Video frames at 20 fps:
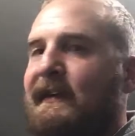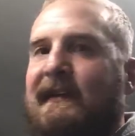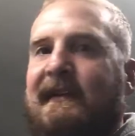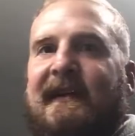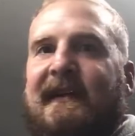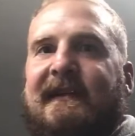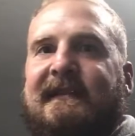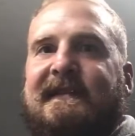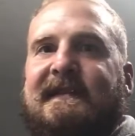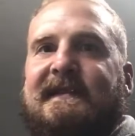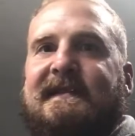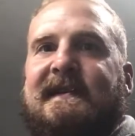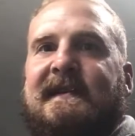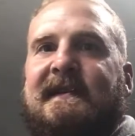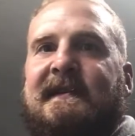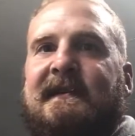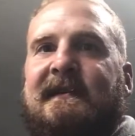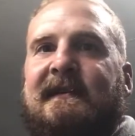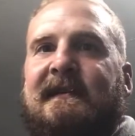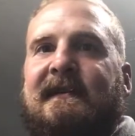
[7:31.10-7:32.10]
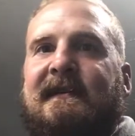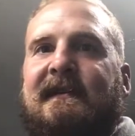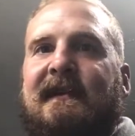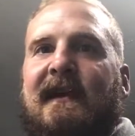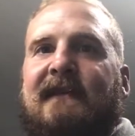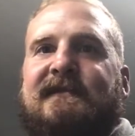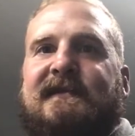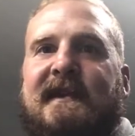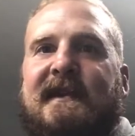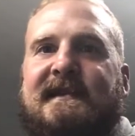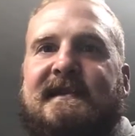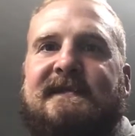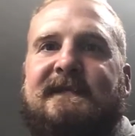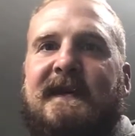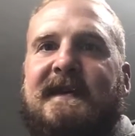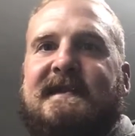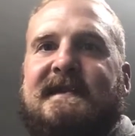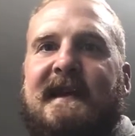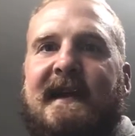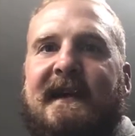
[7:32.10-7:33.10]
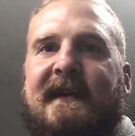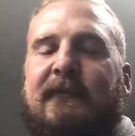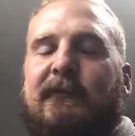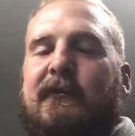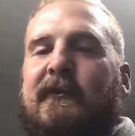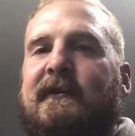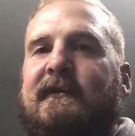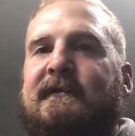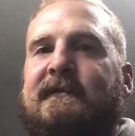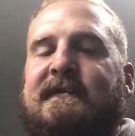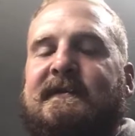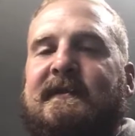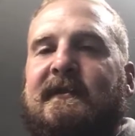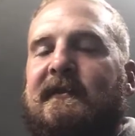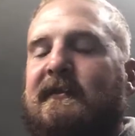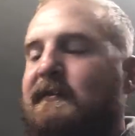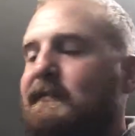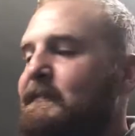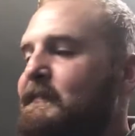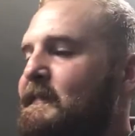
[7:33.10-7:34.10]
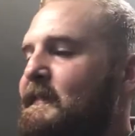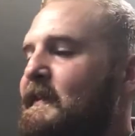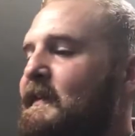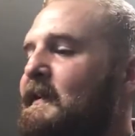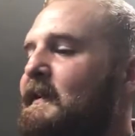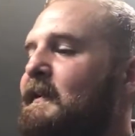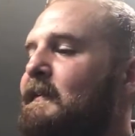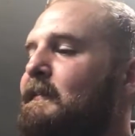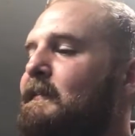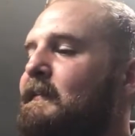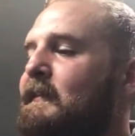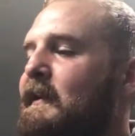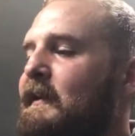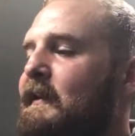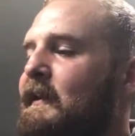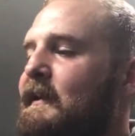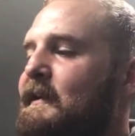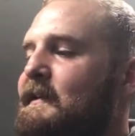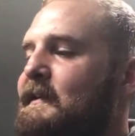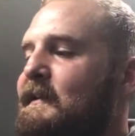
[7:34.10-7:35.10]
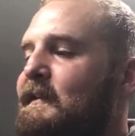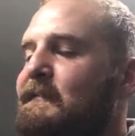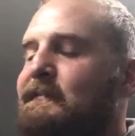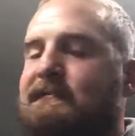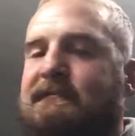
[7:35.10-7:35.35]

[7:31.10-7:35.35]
on these live chats, this is my second one, so I like to